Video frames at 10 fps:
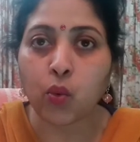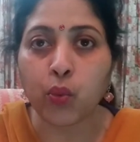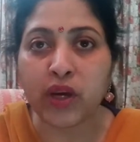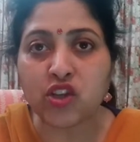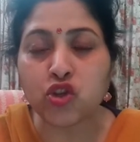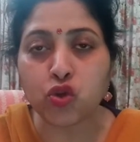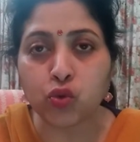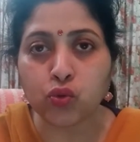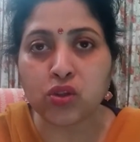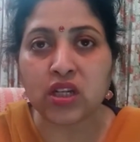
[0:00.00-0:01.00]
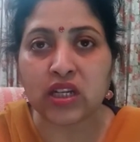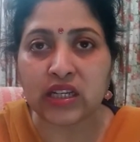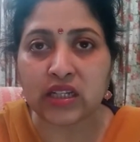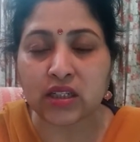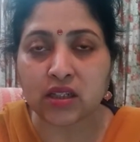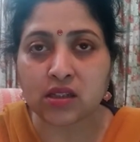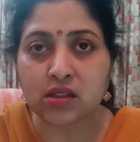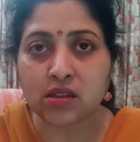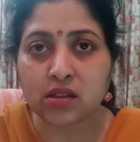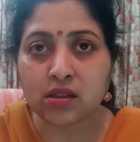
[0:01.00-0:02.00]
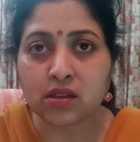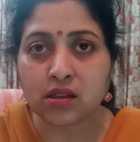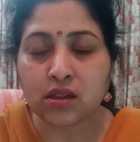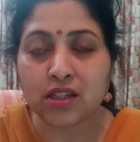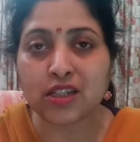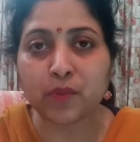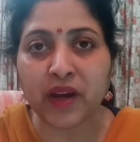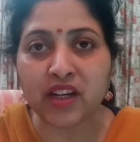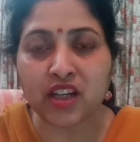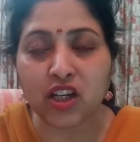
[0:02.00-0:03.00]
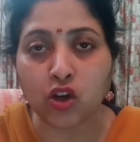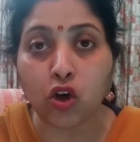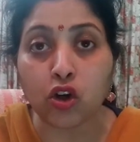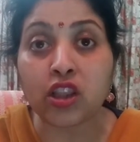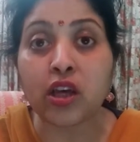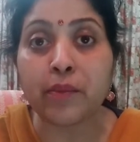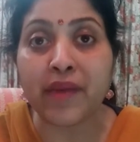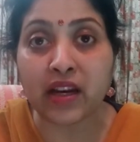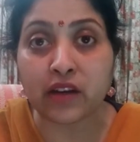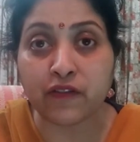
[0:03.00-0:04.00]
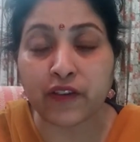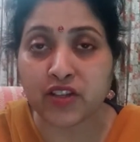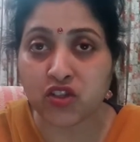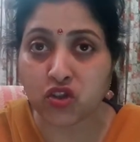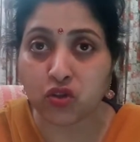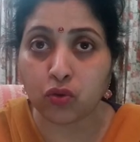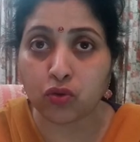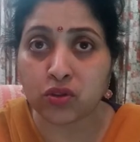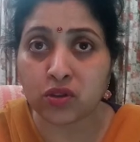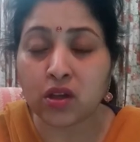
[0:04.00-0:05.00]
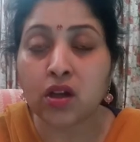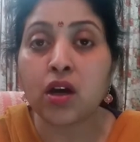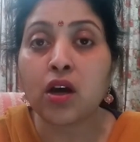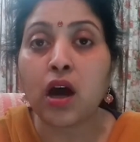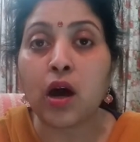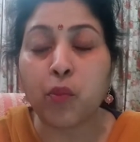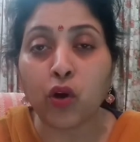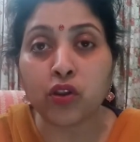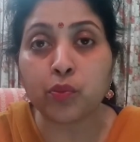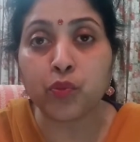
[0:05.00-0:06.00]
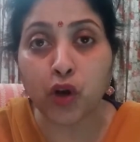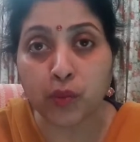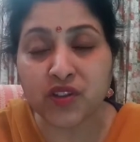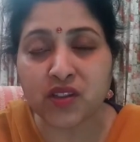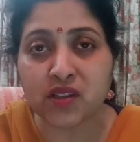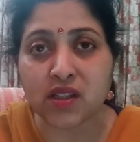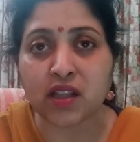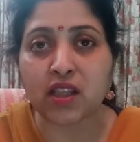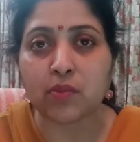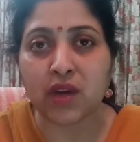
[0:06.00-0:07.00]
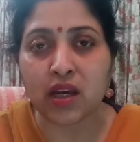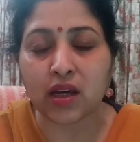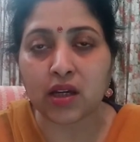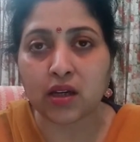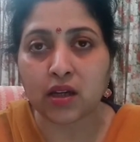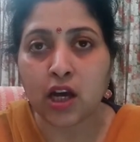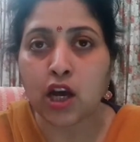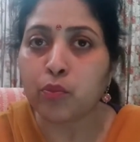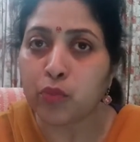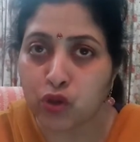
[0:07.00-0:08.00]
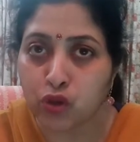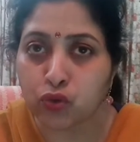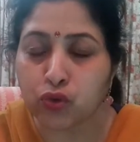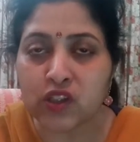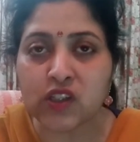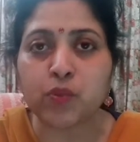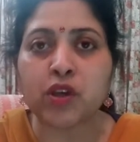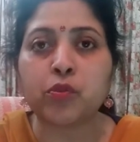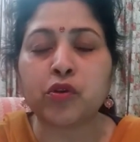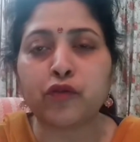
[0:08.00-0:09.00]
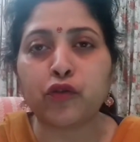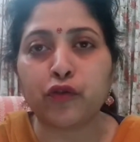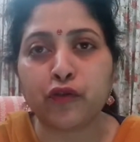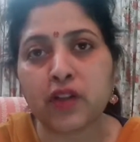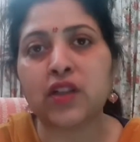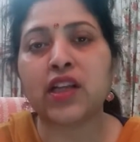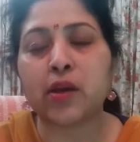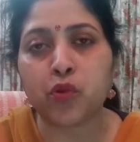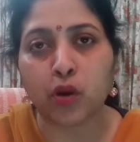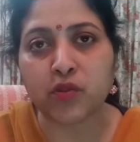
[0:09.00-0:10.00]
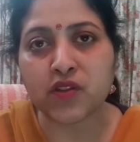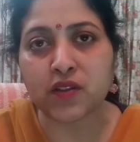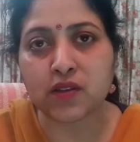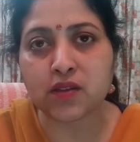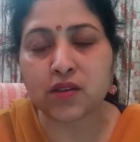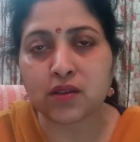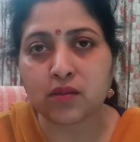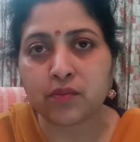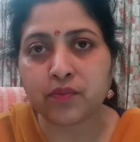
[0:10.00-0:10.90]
We choose leaders depending on their manifestos, upon the promises that they make. But do these people fulfill their promises?